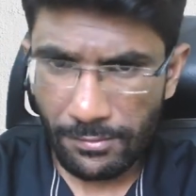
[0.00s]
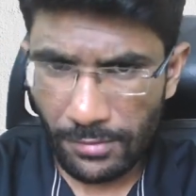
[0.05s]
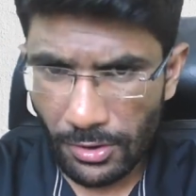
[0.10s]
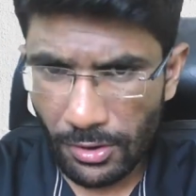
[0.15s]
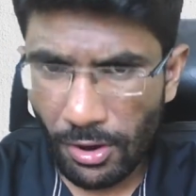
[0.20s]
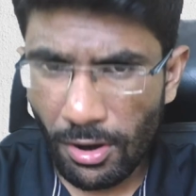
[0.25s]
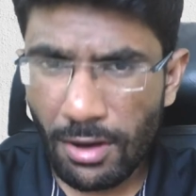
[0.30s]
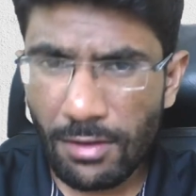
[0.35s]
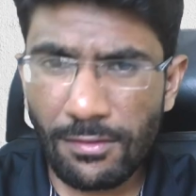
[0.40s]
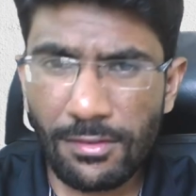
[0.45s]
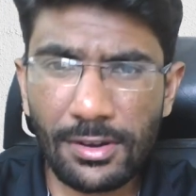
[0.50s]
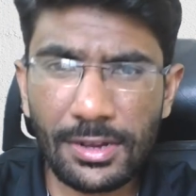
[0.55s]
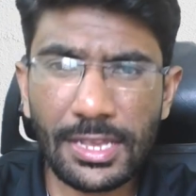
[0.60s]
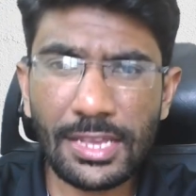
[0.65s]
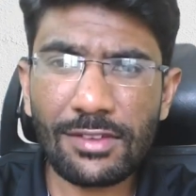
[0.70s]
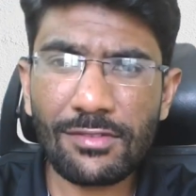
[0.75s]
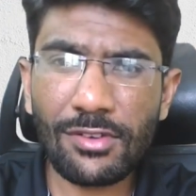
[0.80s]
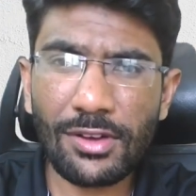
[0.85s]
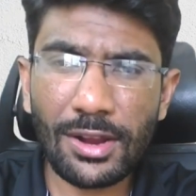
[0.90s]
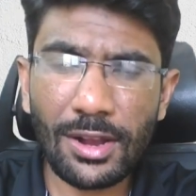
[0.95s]
We are all
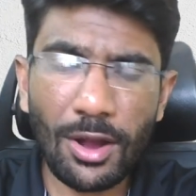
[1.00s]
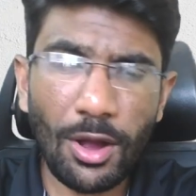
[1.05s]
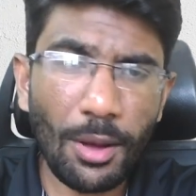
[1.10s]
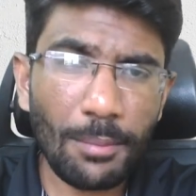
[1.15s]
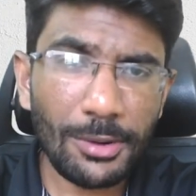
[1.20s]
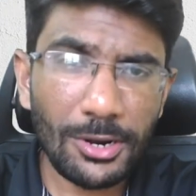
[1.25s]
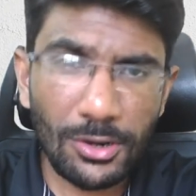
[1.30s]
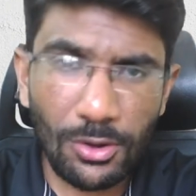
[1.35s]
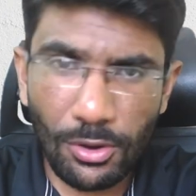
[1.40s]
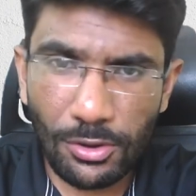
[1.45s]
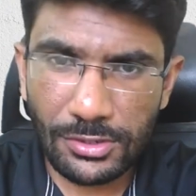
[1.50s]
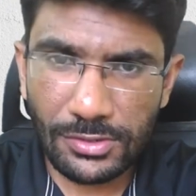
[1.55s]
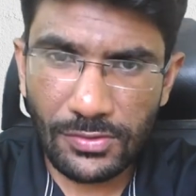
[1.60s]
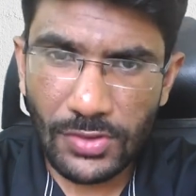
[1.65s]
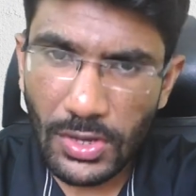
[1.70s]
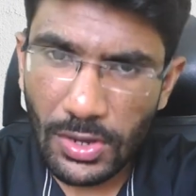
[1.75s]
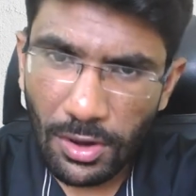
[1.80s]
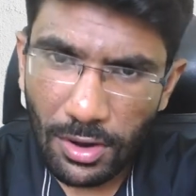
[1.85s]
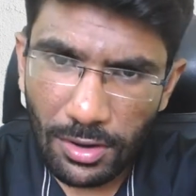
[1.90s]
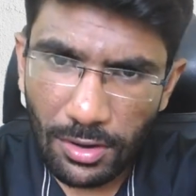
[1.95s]
working for a common cause.
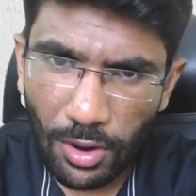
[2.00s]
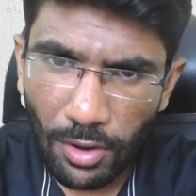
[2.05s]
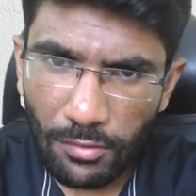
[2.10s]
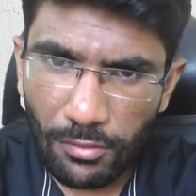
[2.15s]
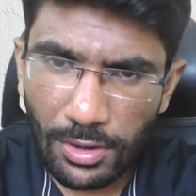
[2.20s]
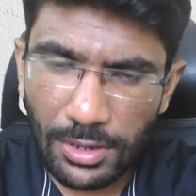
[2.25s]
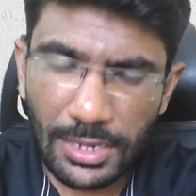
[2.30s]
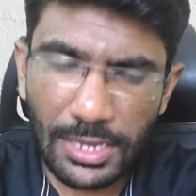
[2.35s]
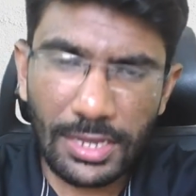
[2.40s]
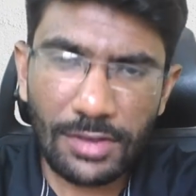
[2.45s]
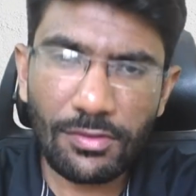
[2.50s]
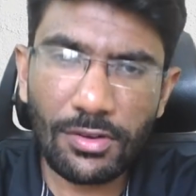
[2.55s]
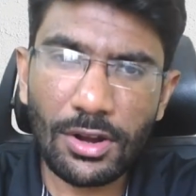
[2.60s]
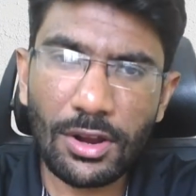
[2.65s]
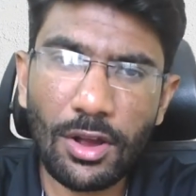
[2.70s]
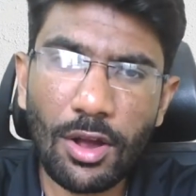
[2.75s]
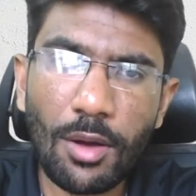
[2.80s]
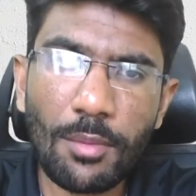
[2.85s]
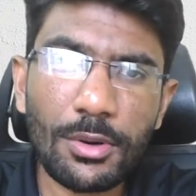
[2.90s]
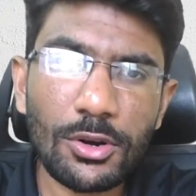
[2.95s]
We are all working for
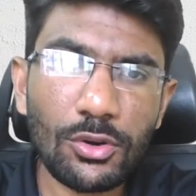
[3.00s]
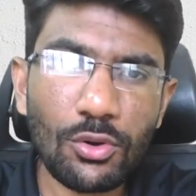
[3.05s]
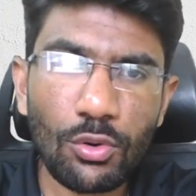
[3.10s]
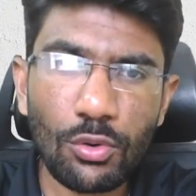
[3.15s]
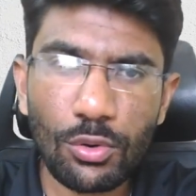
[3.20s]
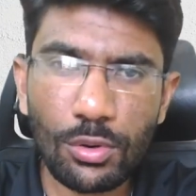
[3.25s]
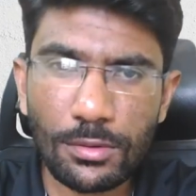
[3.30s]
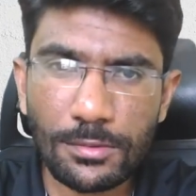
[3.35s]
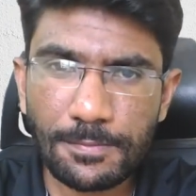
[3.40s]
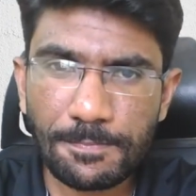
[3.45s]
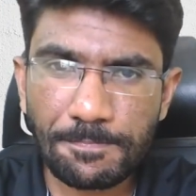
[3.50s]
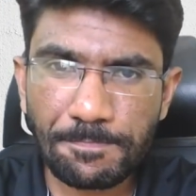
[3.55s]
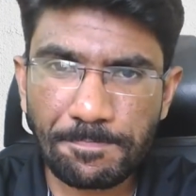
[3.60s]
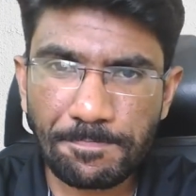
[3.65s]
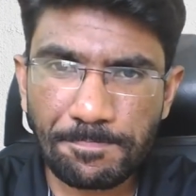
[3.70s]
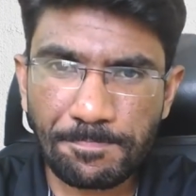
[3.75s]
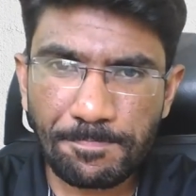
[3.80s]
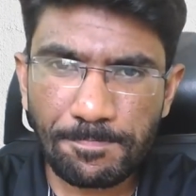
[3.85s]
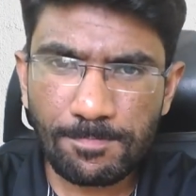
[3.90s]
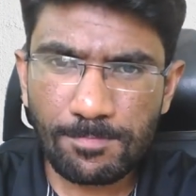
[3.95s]
a common goal.
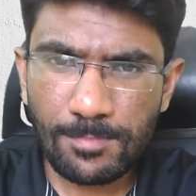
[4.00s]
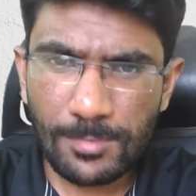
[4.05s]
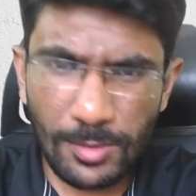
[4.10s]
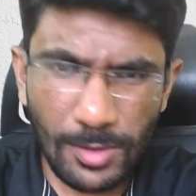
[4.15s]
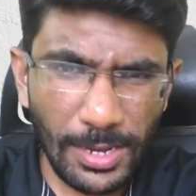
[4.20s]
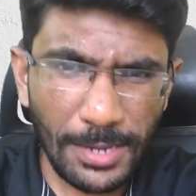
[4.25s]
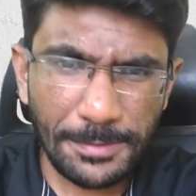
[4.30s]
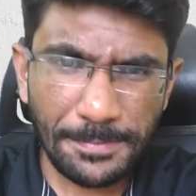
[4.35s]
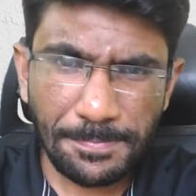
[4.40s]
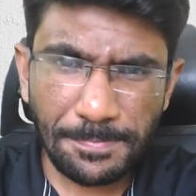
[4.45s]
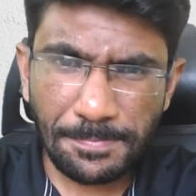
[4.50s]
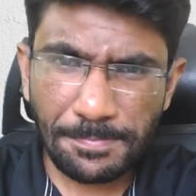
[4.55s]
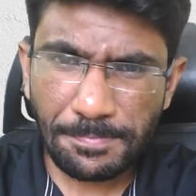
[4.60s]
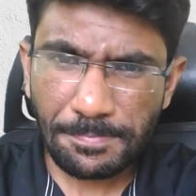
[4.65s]
Okay.